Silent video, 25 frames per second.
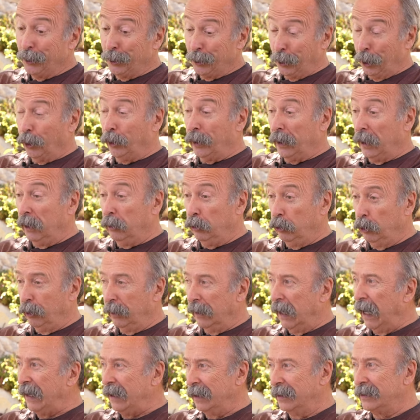You know, in the
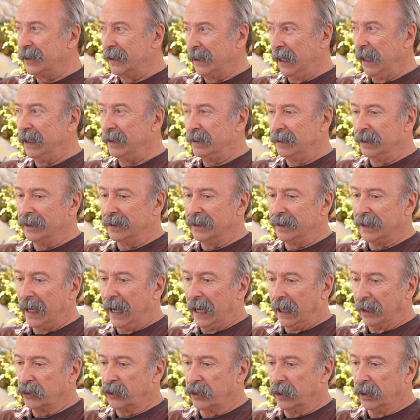United States, it's
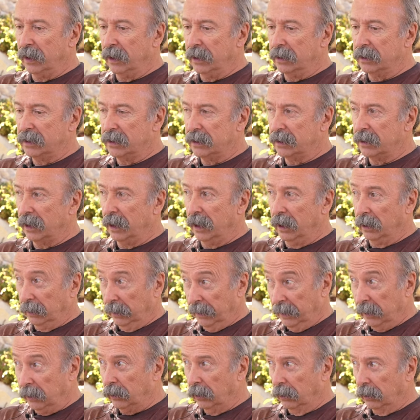actually it's
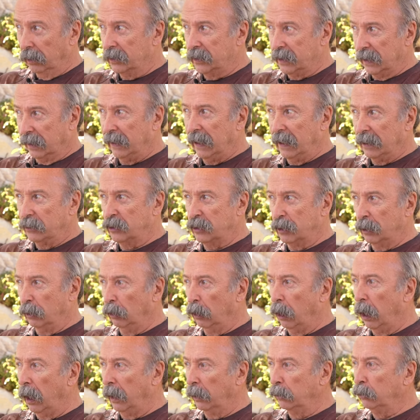illegal. It's against the
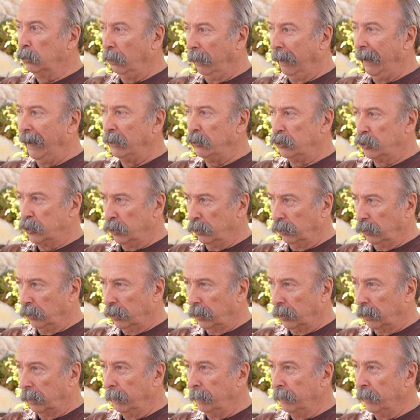law illegal. to add
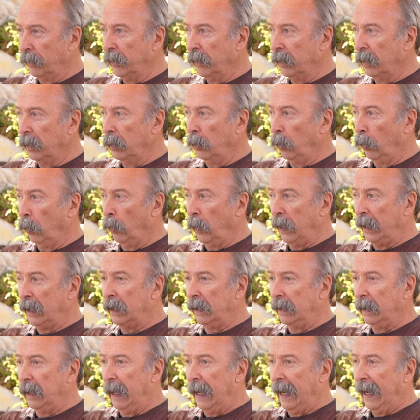sugar. So no. We
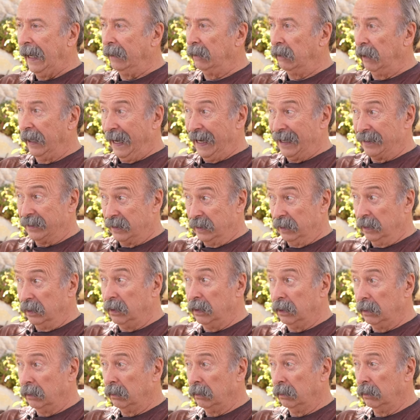can add
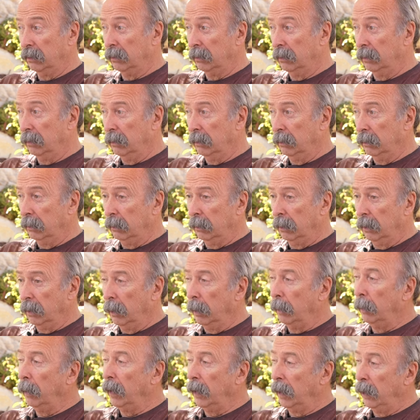acid Mm -hmm.
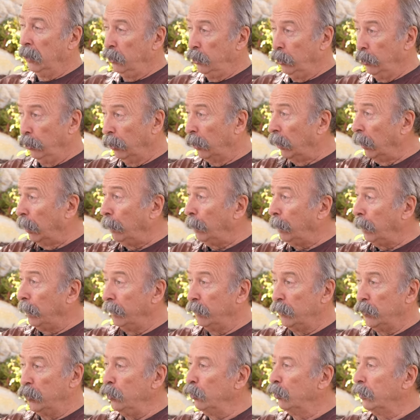In Europe,
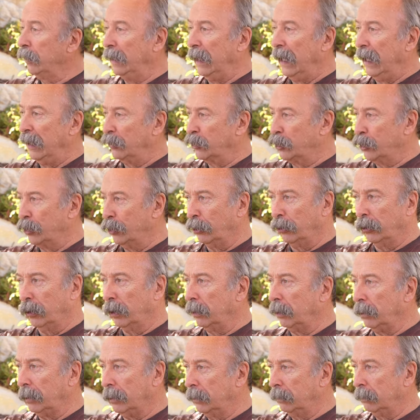you can add
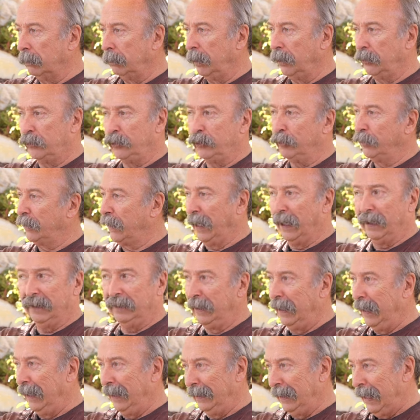sugar, but you
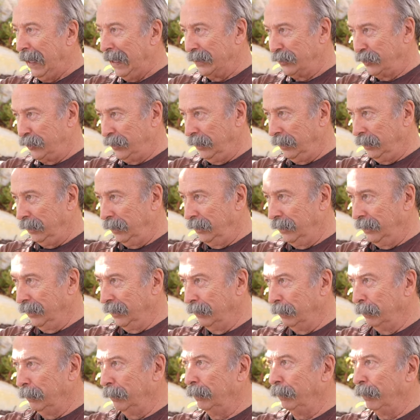can't add acid
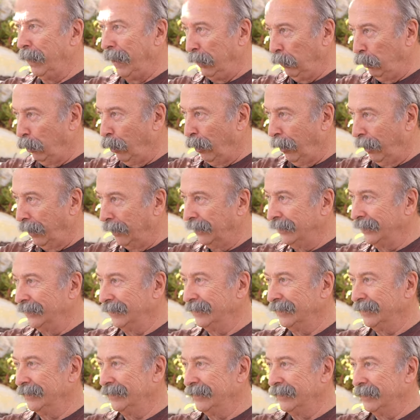by law.
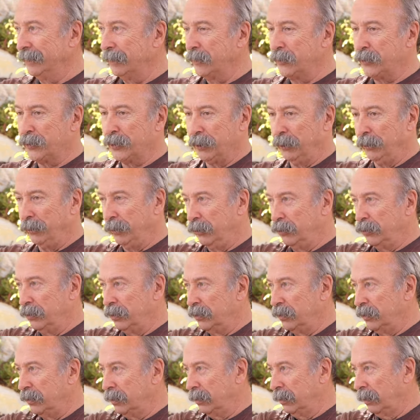So they're just